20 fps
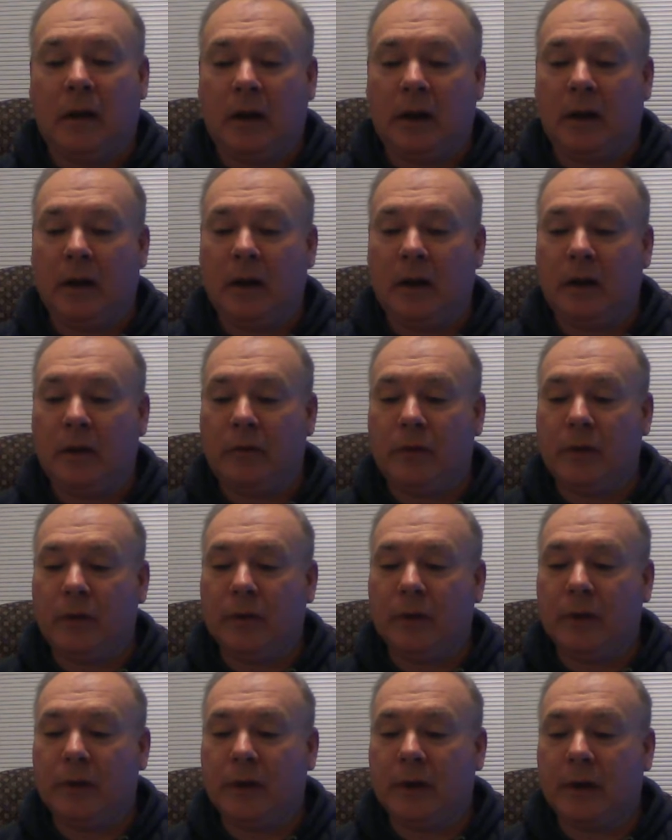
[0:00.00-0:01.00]
And if you
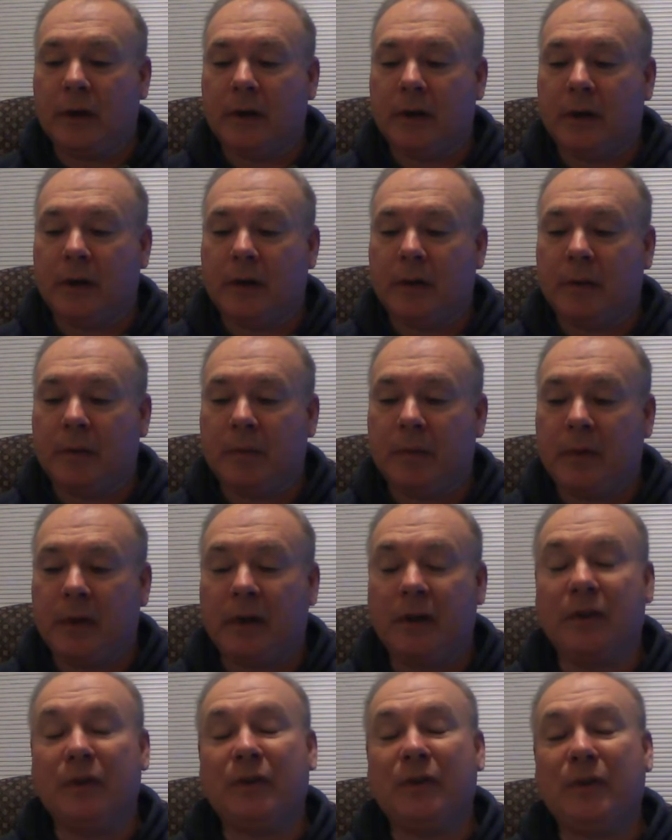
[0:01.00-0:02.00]
look,
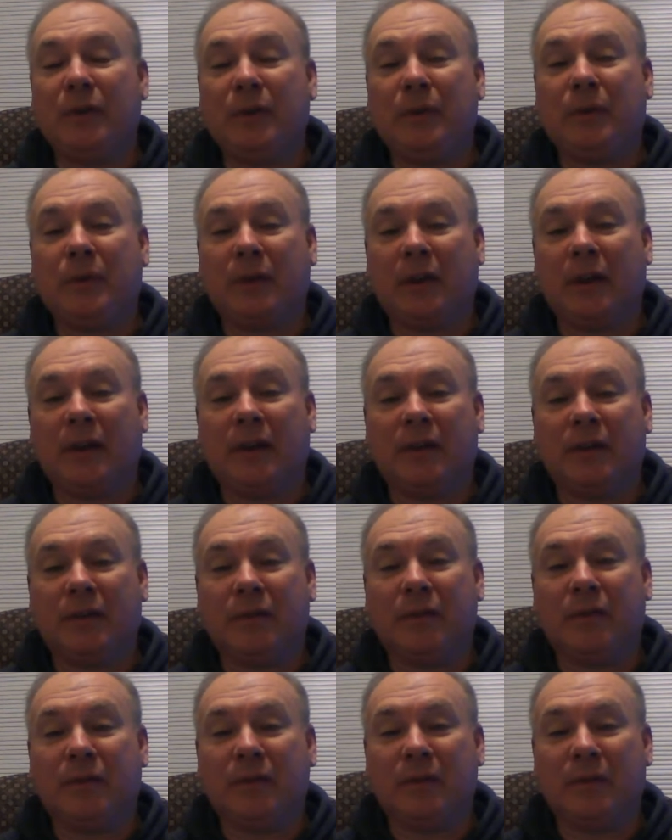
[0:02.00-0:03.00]
they introduce kind
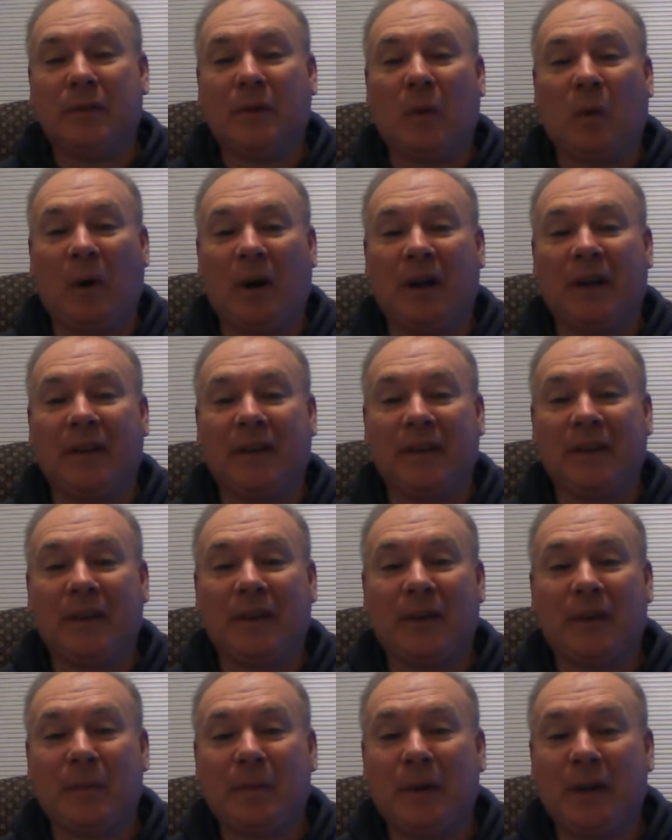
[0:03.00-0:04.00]
of quietly
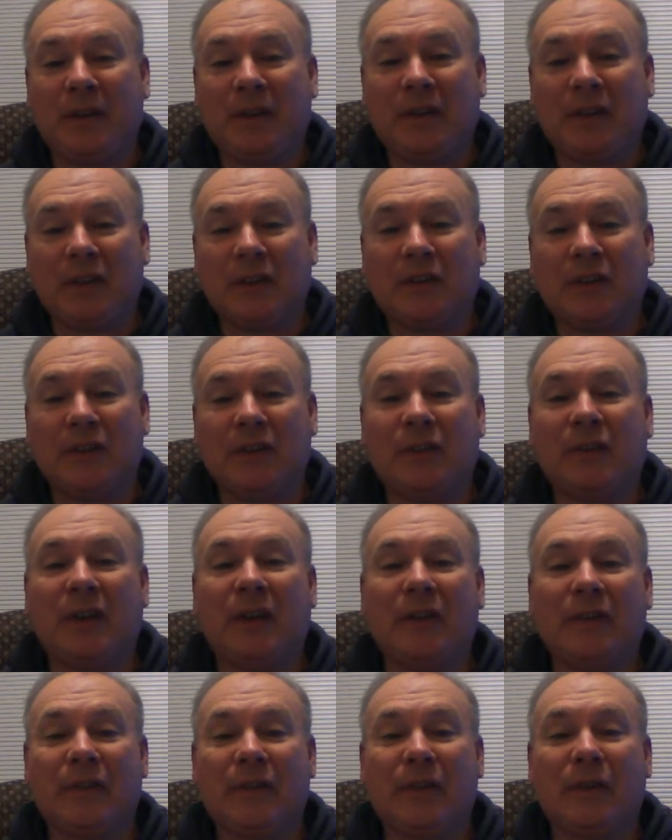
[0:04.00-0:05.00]
on page
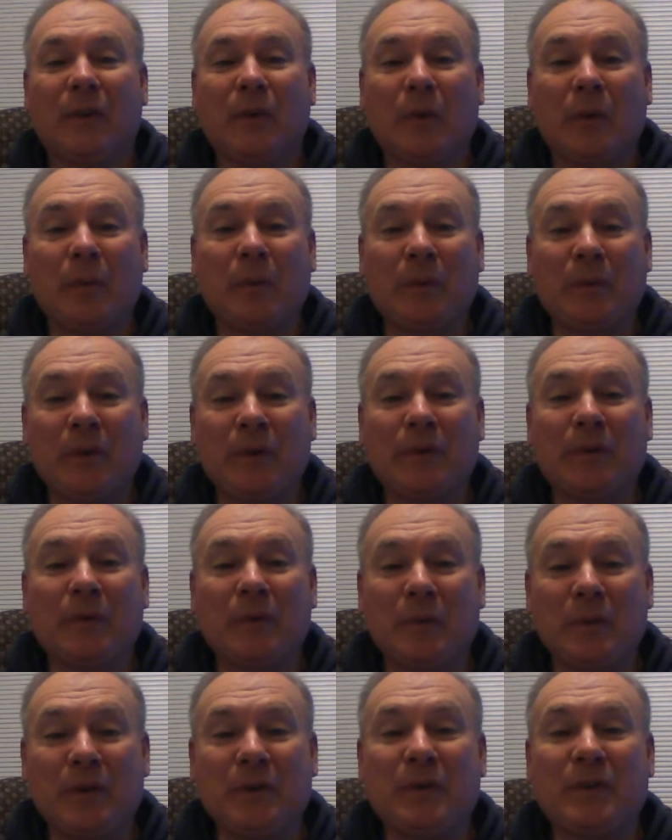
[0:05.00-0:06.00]
67 the normal
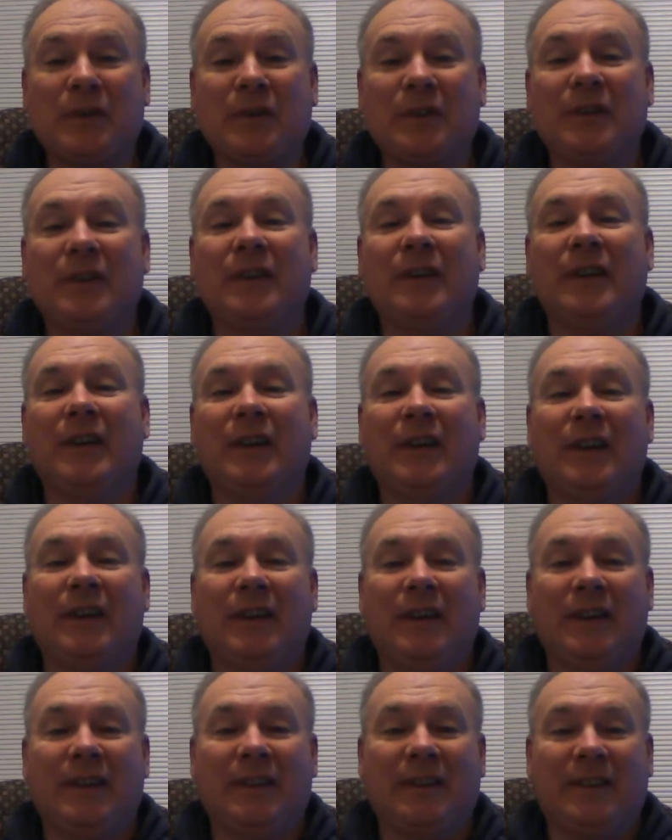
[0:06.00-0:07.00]
distribution.
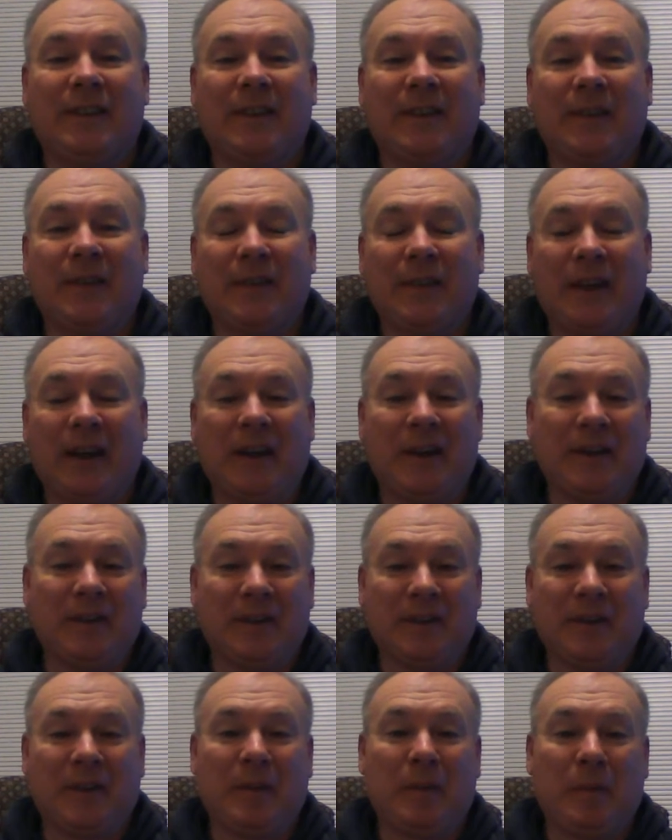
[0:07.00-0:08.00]
So that
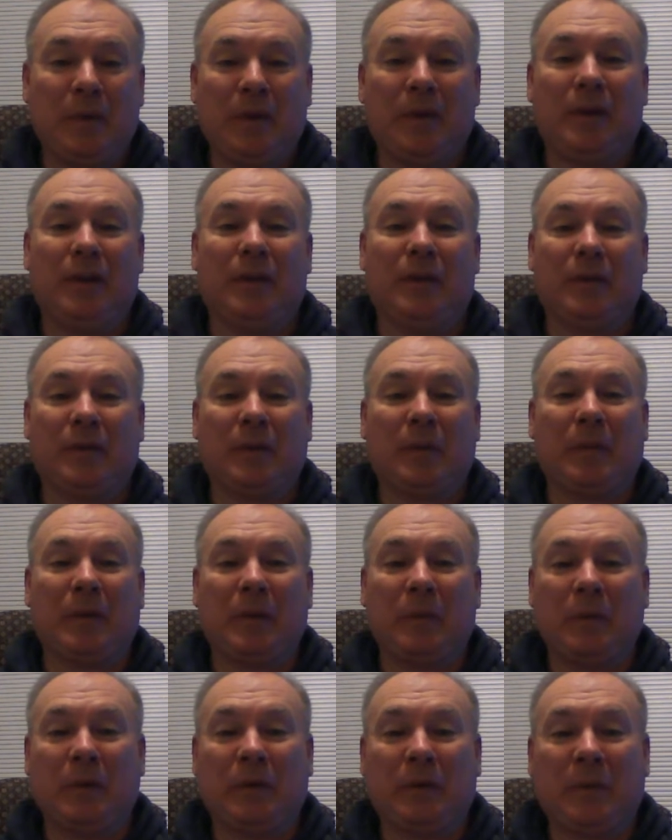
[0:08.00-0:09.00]
is going to be
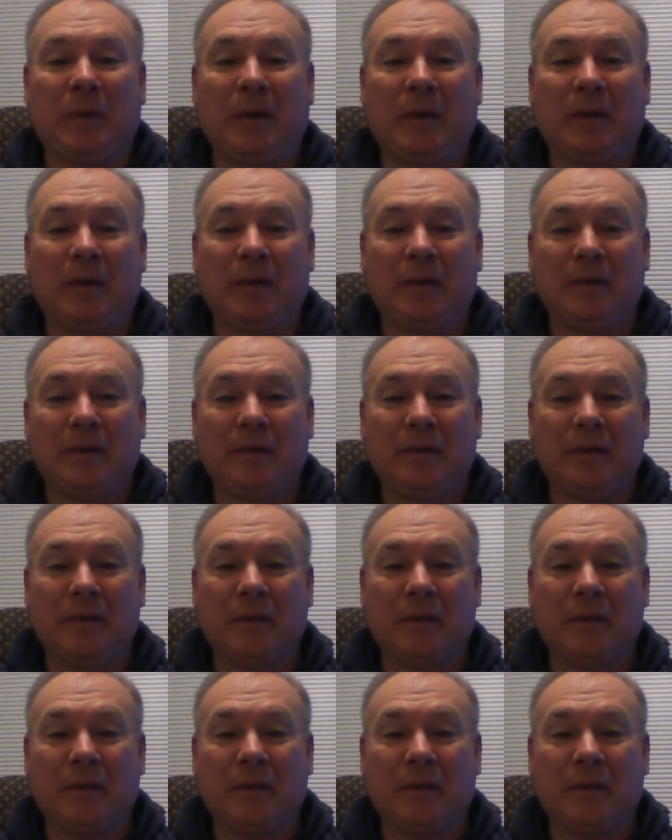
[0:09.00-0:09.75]
something we spend,